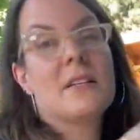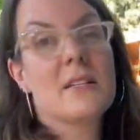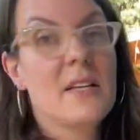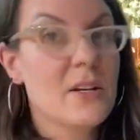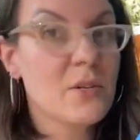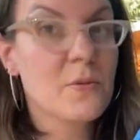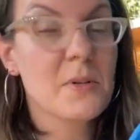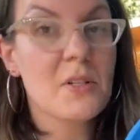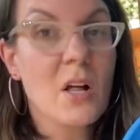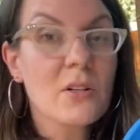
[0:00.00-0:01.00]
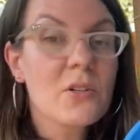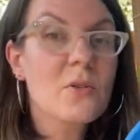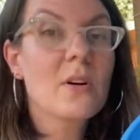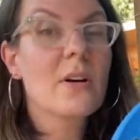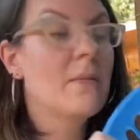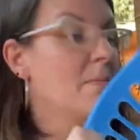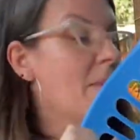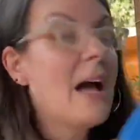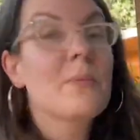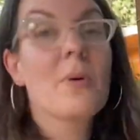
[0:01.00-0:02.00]
containers from the dollar store.
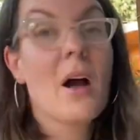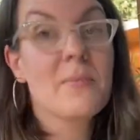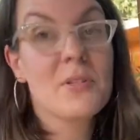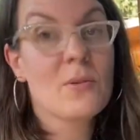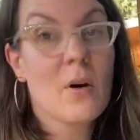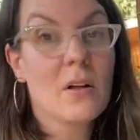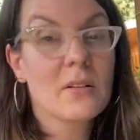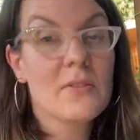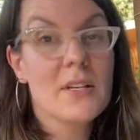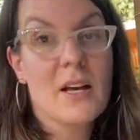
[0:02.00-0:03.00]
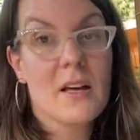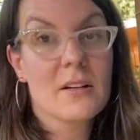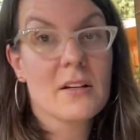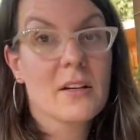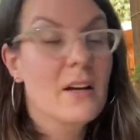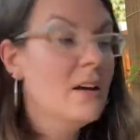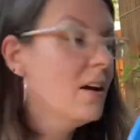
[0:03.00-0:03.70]
Mad props to all of the other